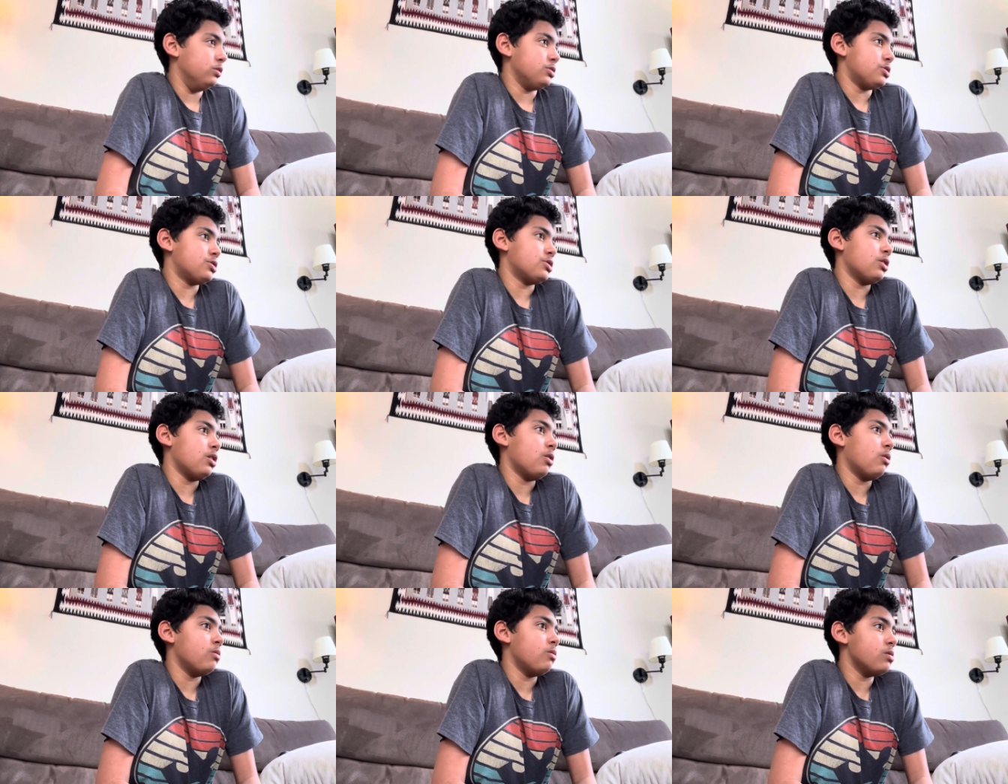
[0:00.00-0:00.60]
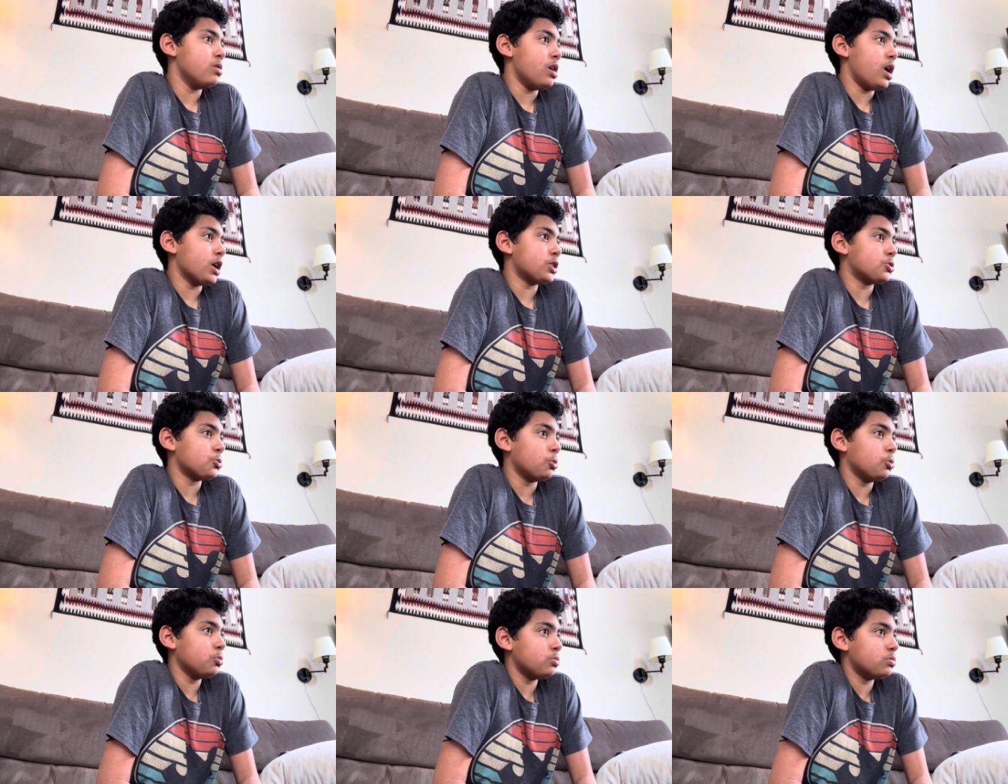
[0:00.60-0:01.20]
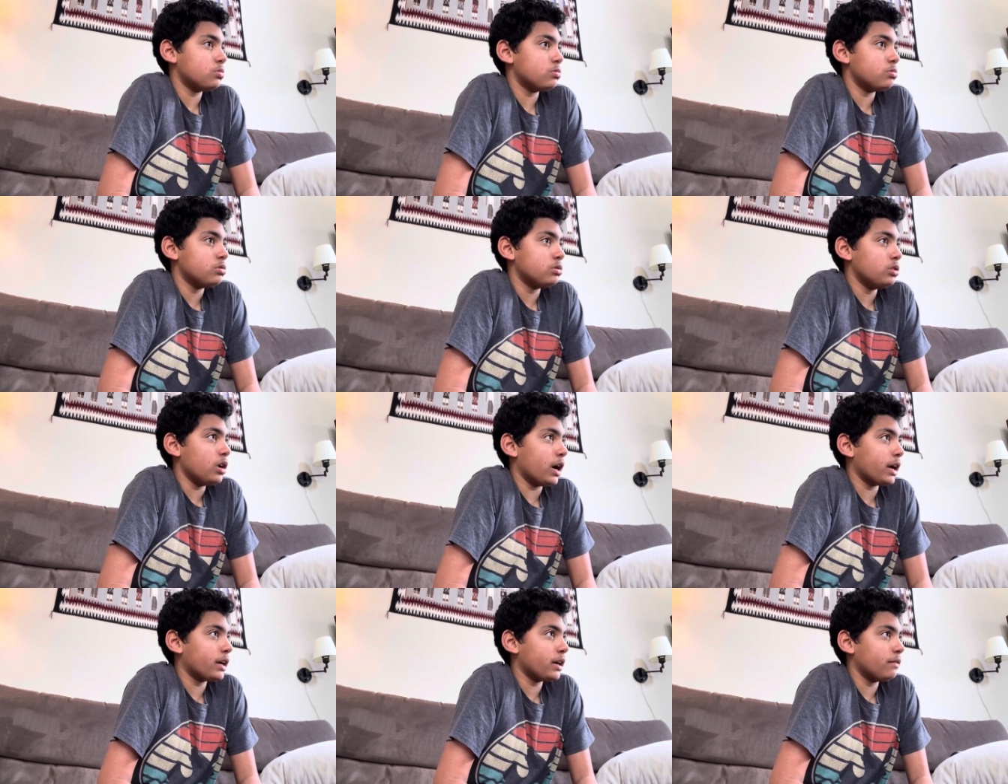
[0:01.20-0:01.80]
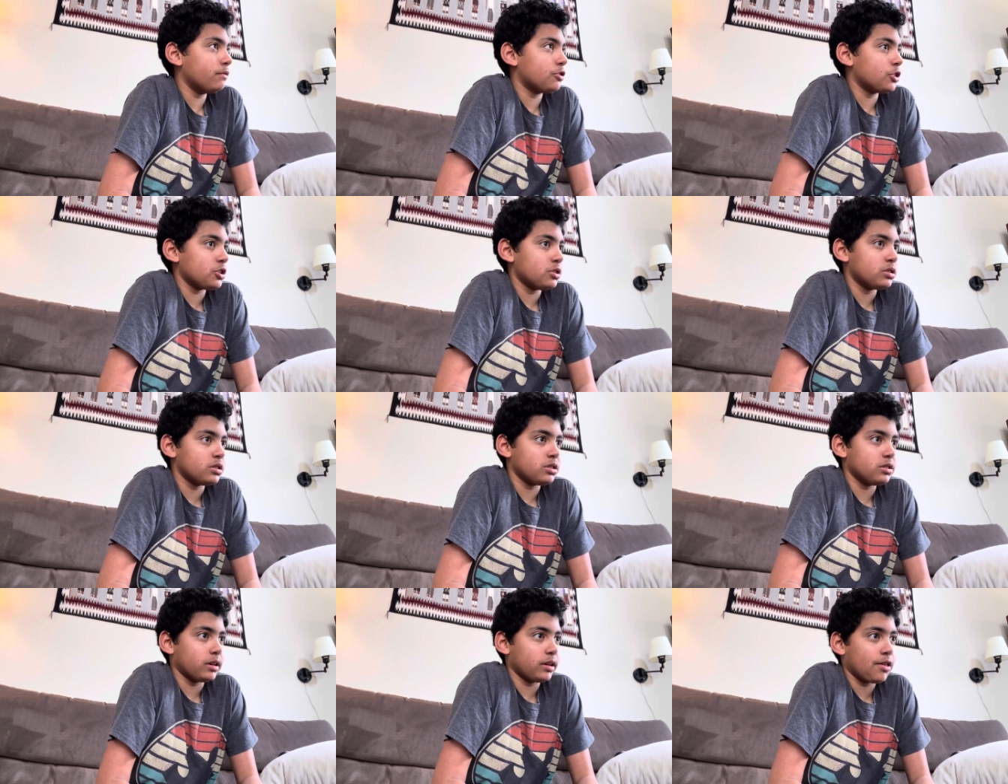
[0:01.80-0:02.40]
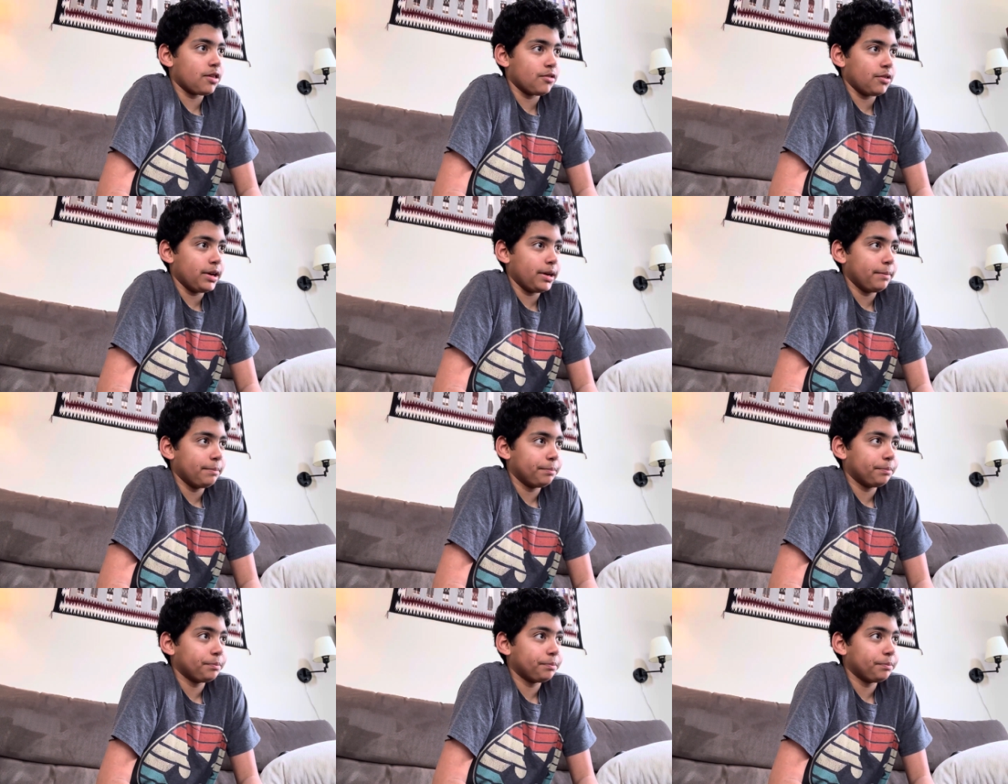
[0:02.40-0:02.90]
so I told I gave Justice League three.